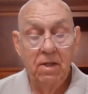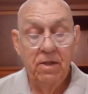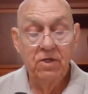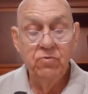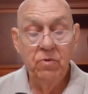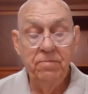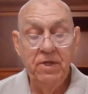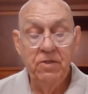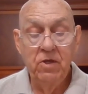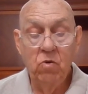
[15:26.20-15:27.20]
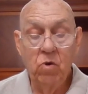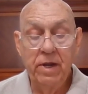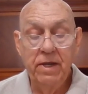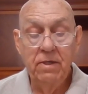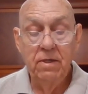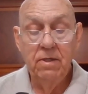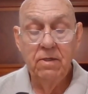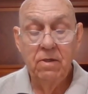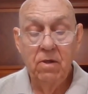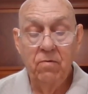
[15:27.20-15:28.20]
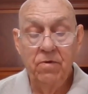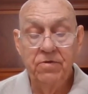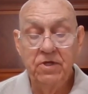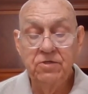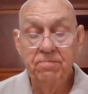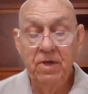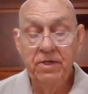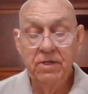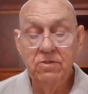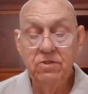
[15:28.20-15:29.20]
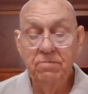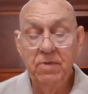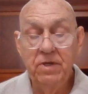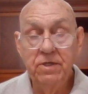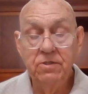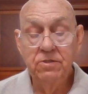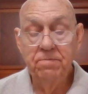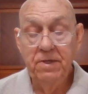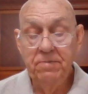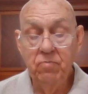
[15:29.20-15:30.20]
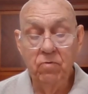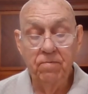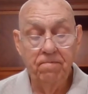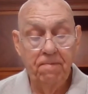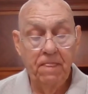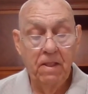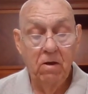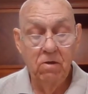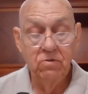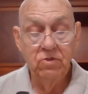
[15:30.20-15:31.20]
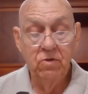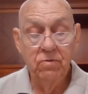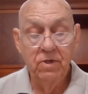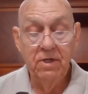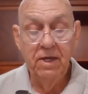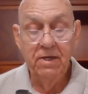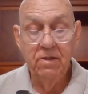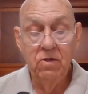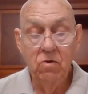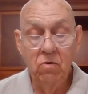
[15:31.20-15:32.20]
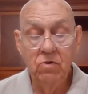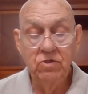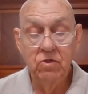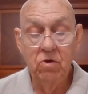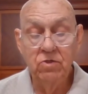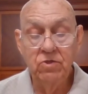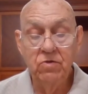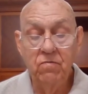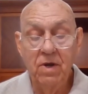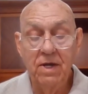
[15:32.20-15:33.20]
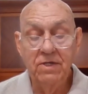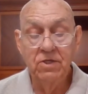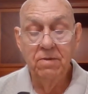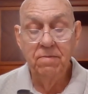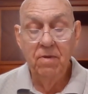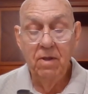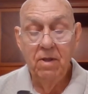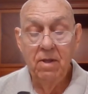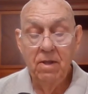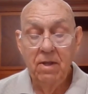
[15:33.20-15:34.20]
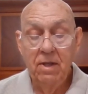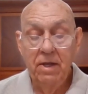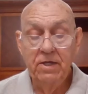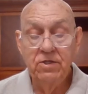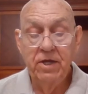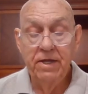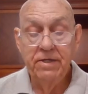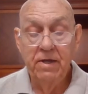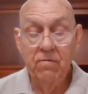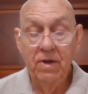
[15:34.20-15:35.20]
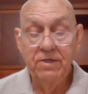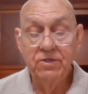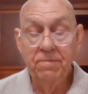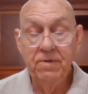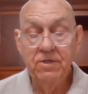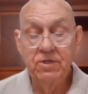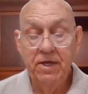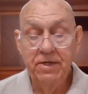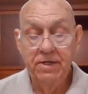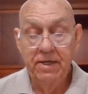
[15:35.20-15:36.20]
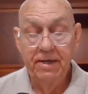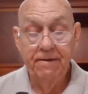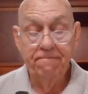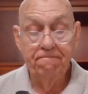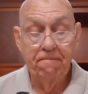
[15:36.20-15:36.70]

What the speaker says: This would be the Orient with its millions and millions of people. Also, the king of the north starts to raise up his head again.